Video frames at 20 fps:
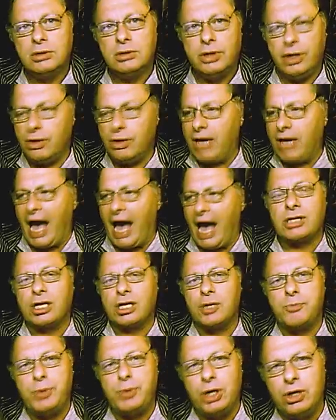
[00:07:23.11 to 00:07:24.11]
You got the
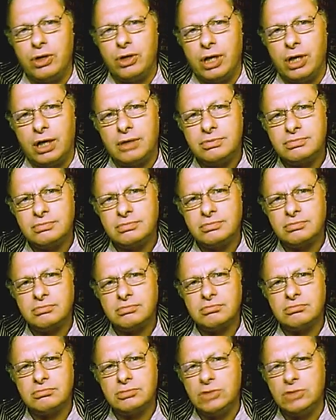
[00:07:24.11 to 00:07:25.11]
computer.
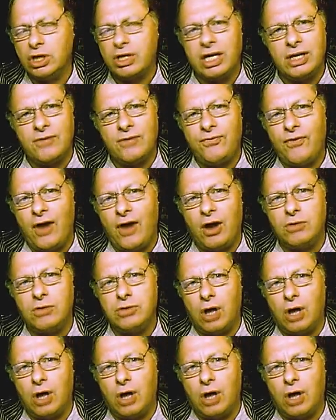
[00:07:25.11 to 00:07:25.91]
Look in the phone.